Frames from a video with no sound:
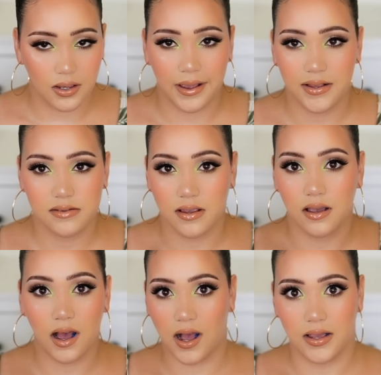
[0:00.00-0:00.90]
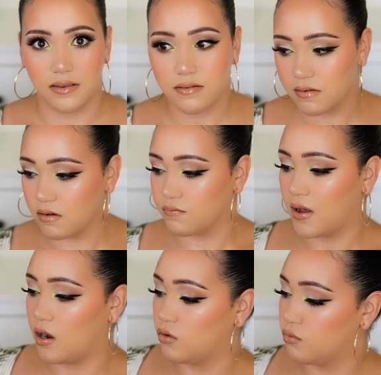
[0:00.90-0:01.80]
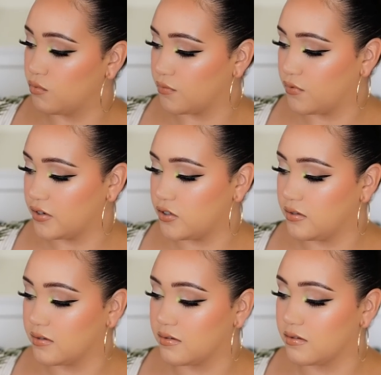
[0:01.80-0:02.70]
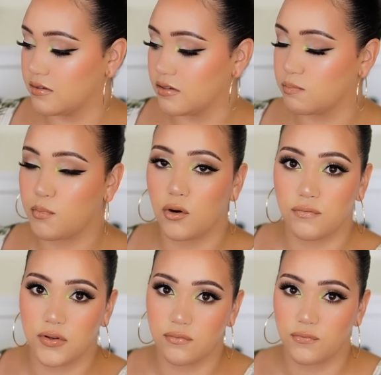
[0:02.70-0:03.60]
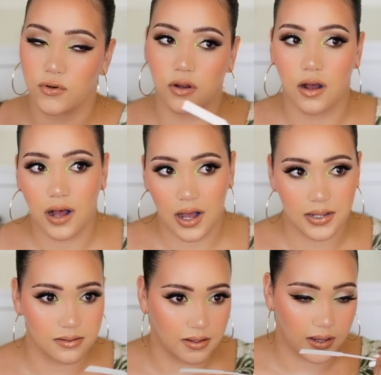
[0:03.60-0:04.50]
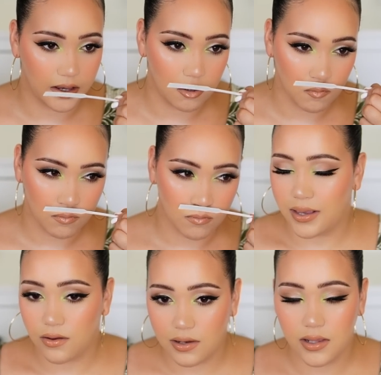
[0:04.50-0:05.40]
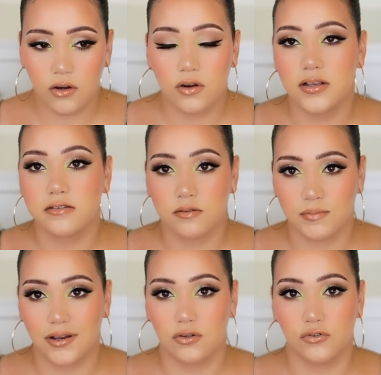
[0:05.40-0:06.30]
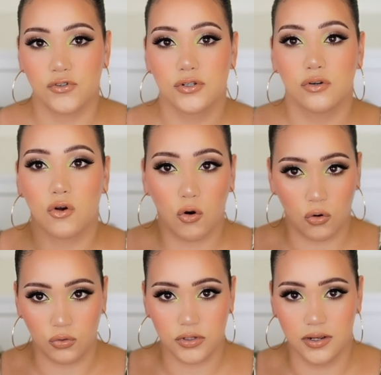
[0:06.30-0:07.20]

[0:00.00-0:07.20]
it has like ice of how refreshing this is. This is perfect for a hot day. It literally smells cold.